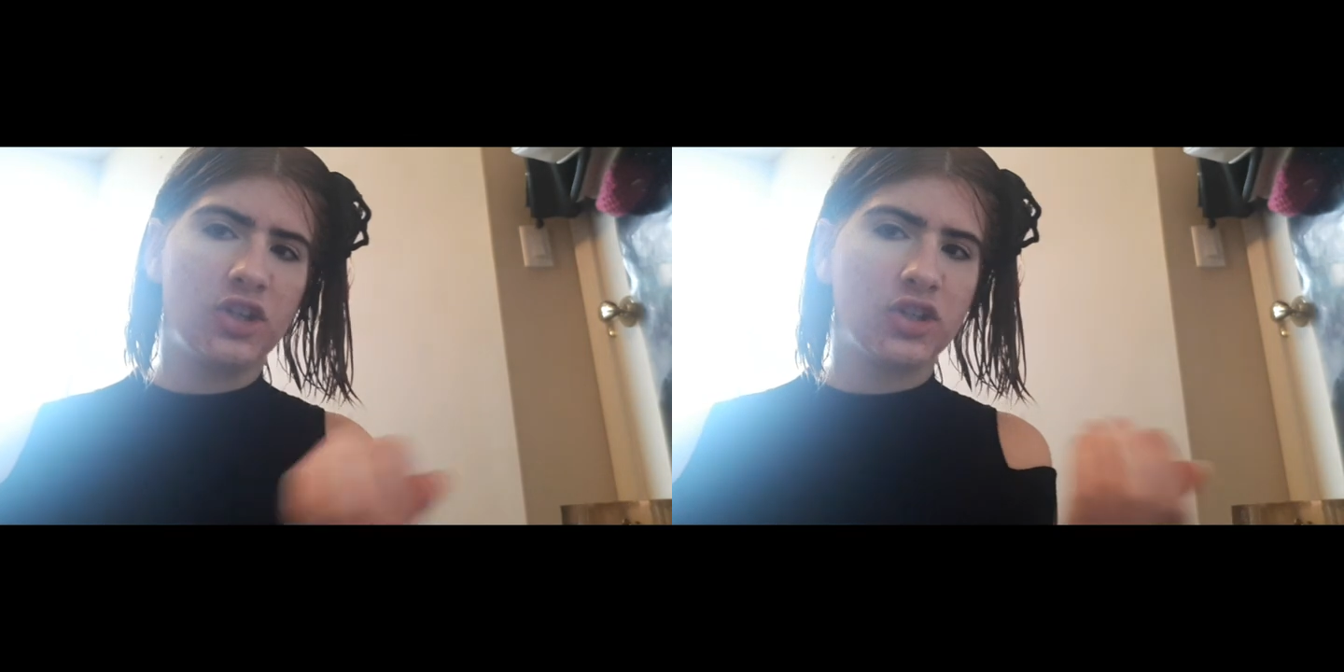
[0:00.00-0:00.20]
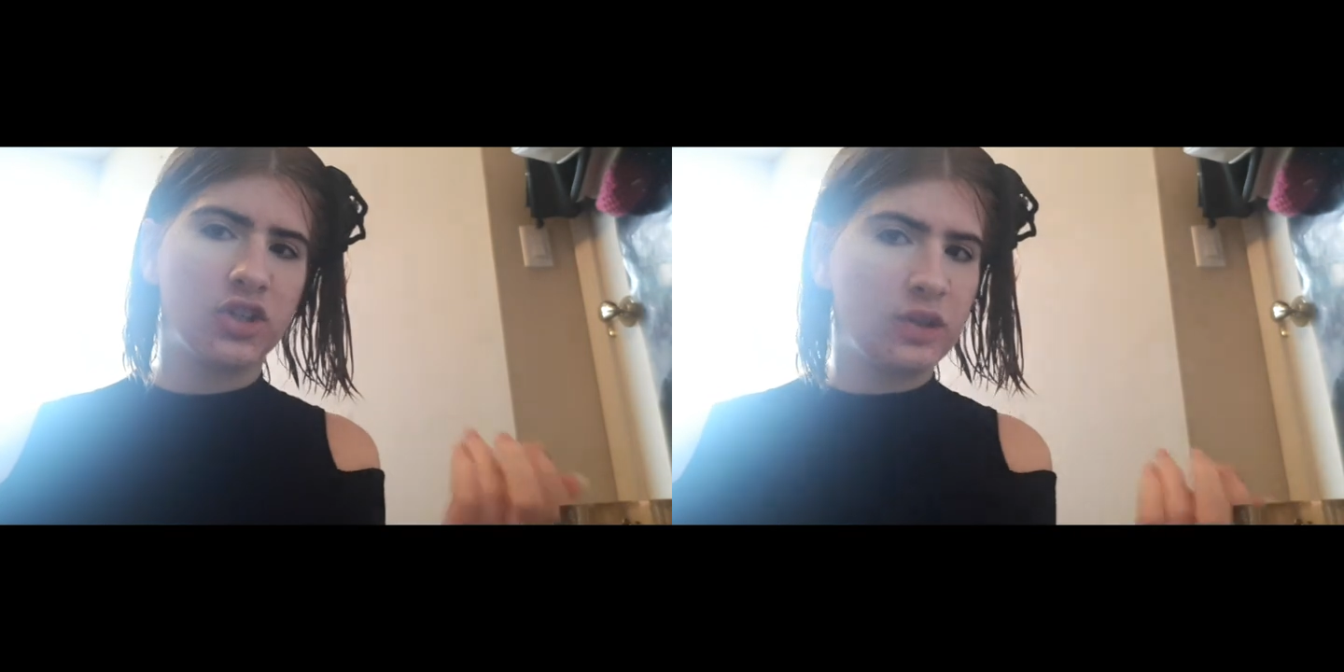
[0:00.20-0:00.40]

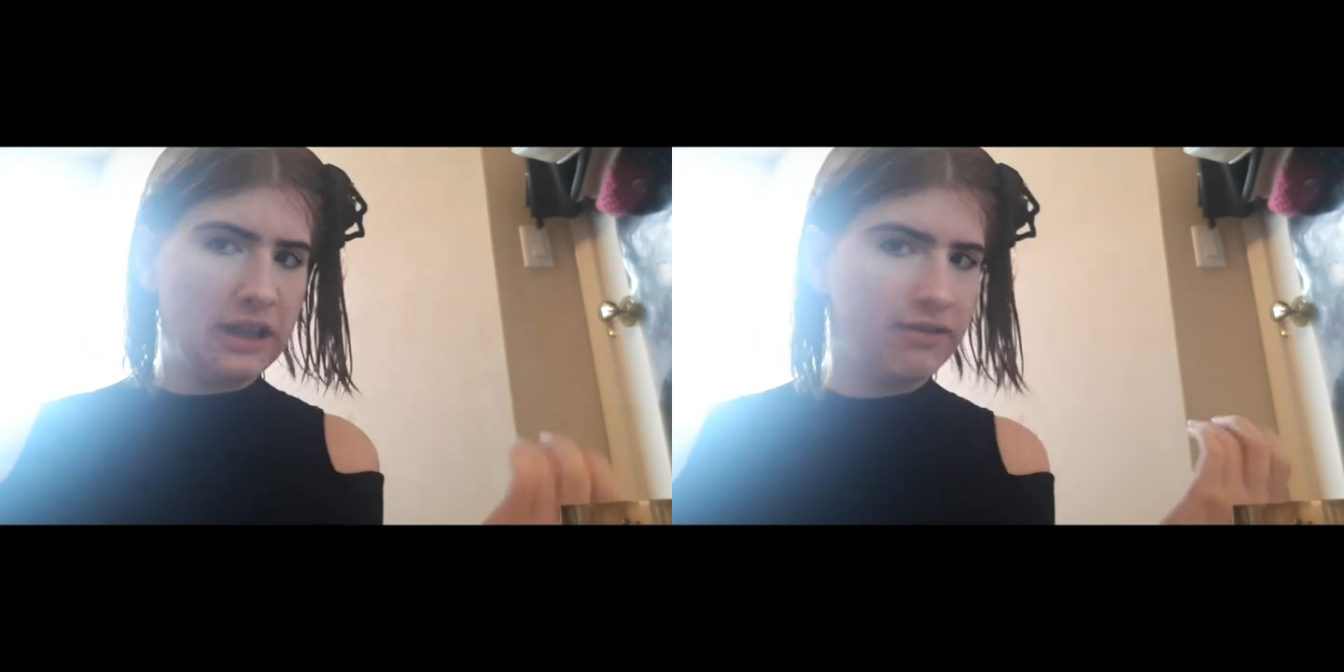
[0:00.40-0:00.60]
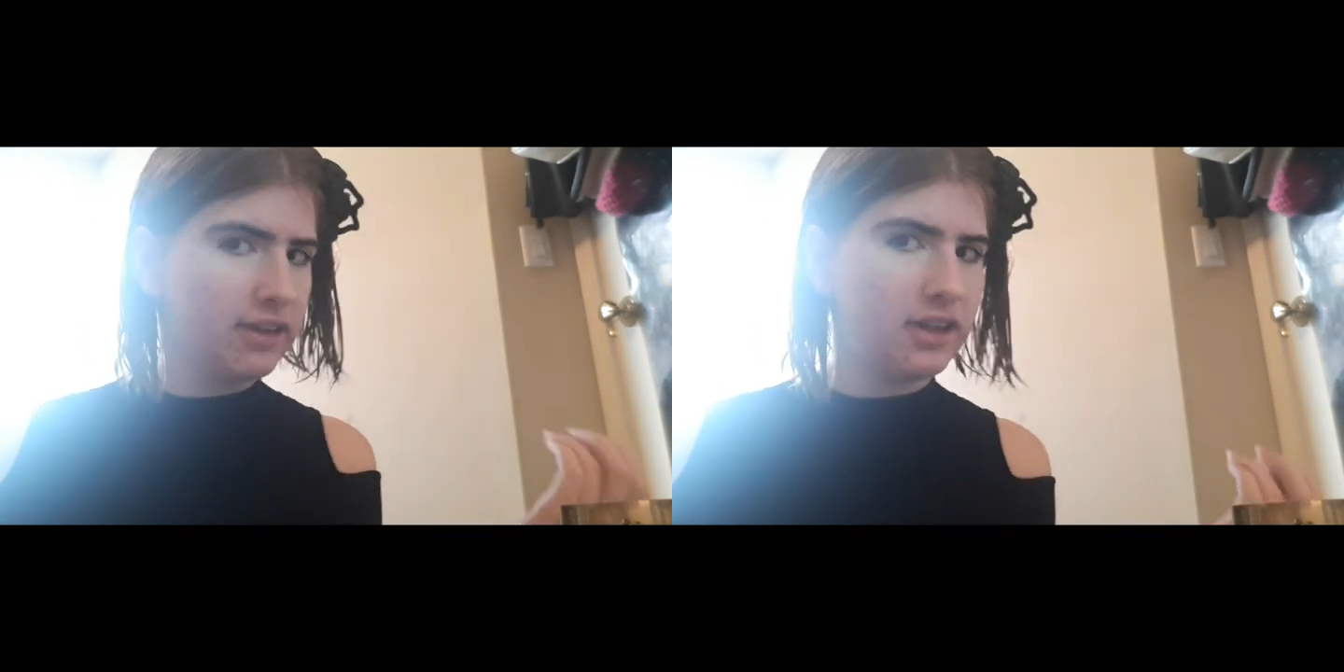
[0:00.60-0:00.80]
So
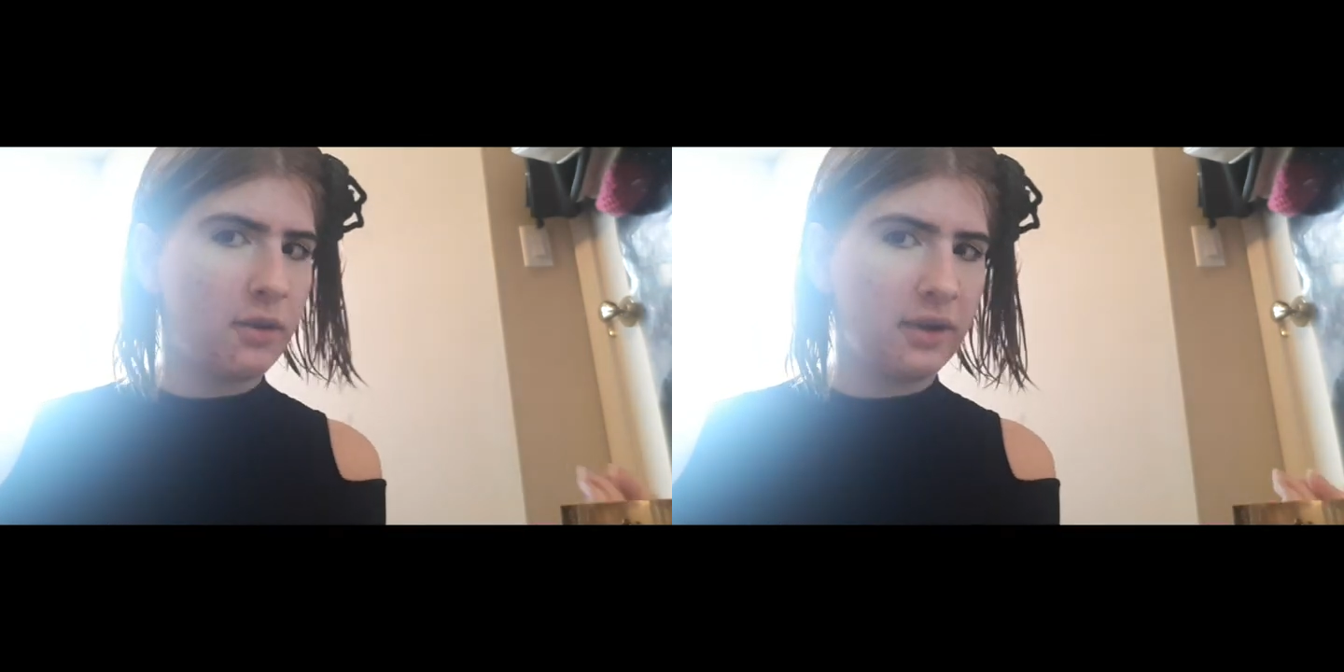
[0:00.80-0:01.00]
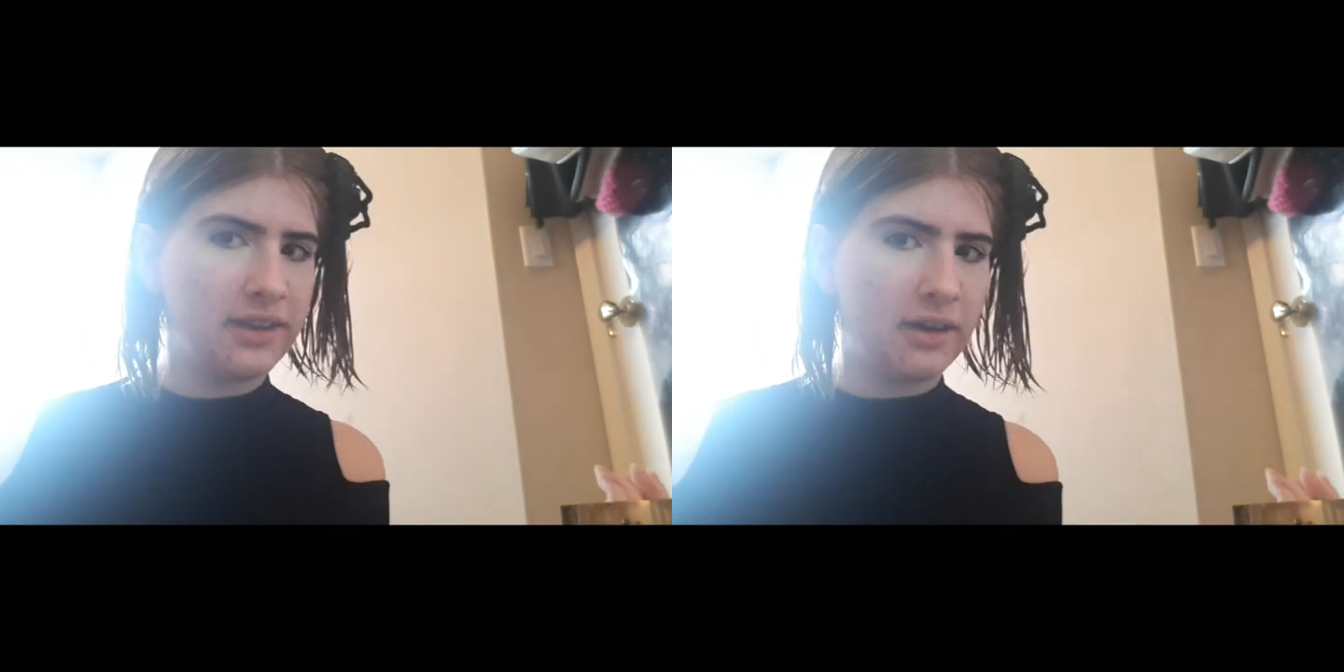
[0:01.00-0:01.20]
definitely don't
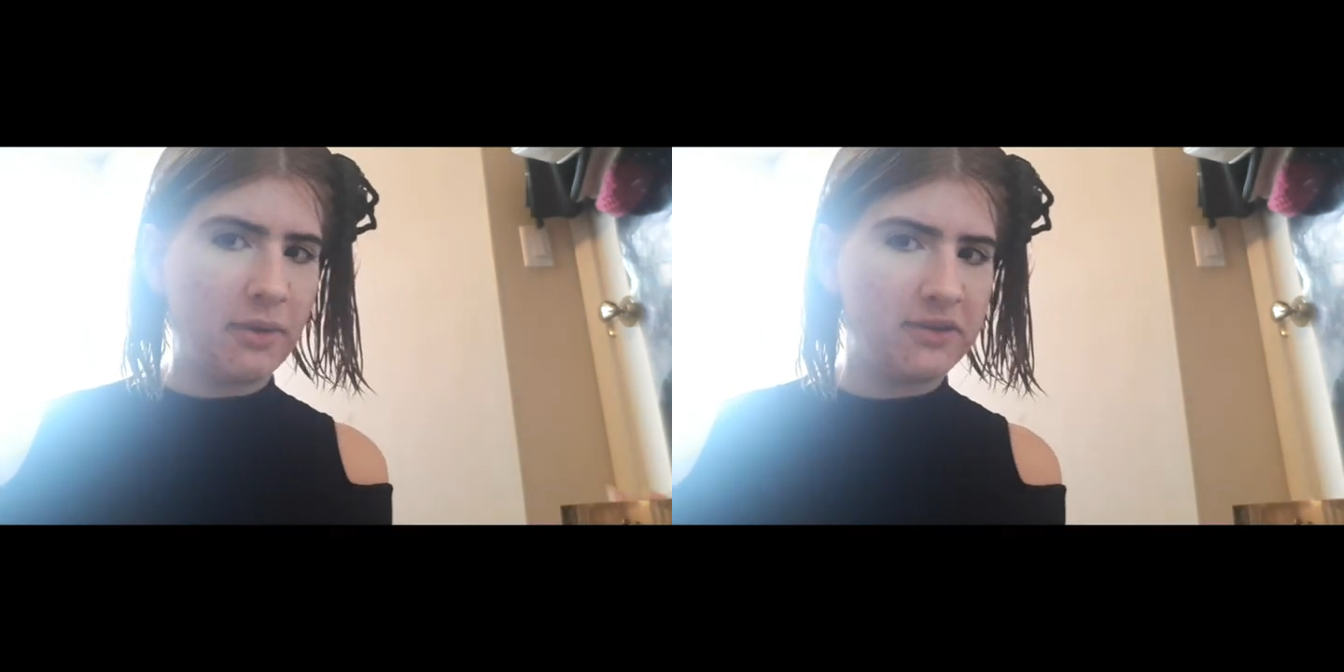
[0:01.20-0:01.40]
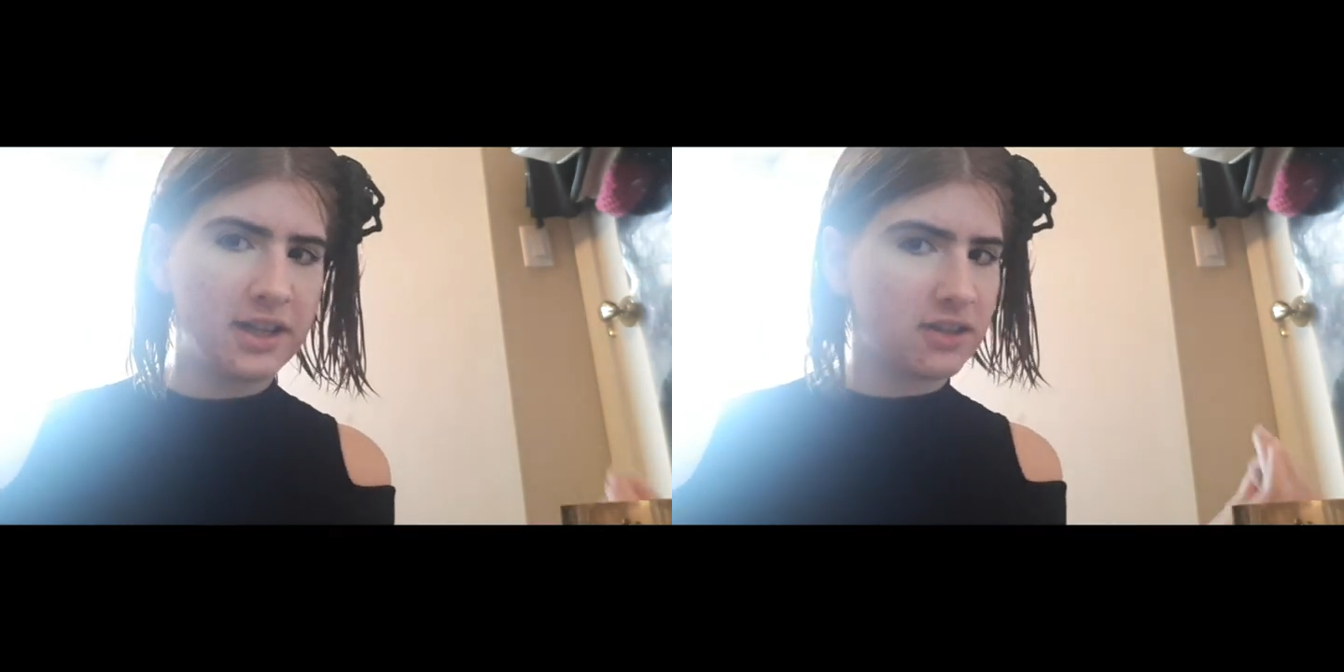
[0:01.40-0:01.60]
want that on
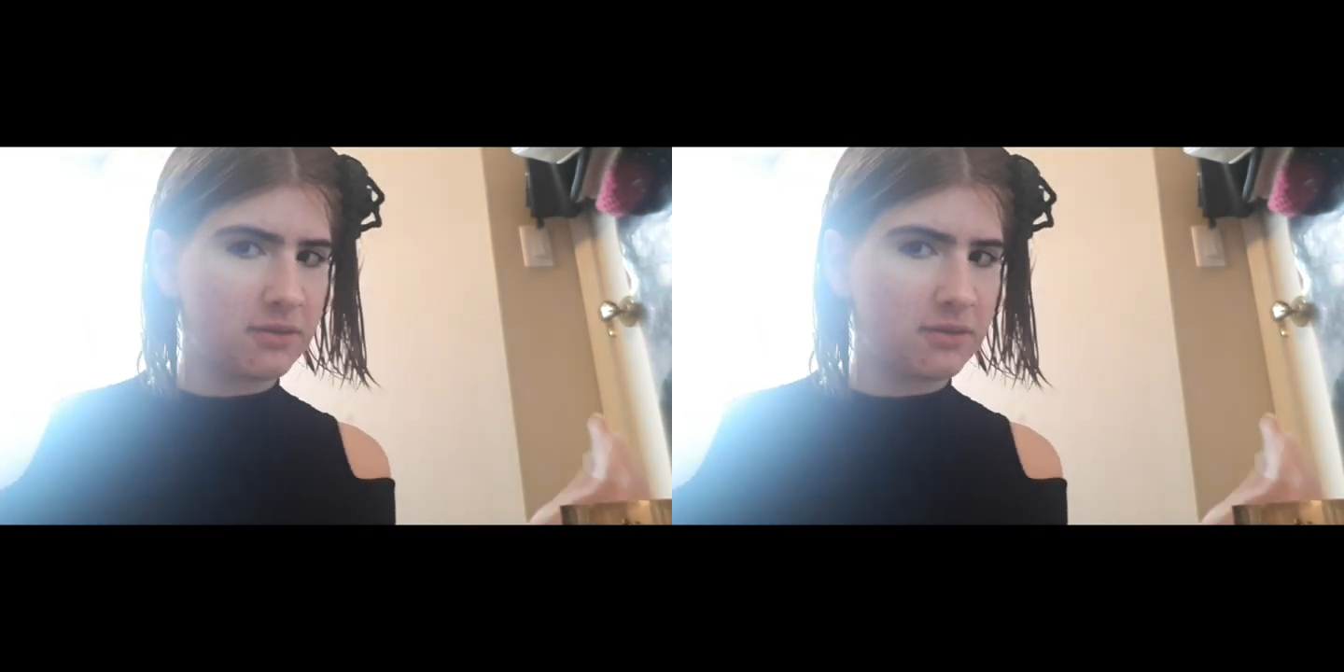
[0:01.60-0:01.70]
my face.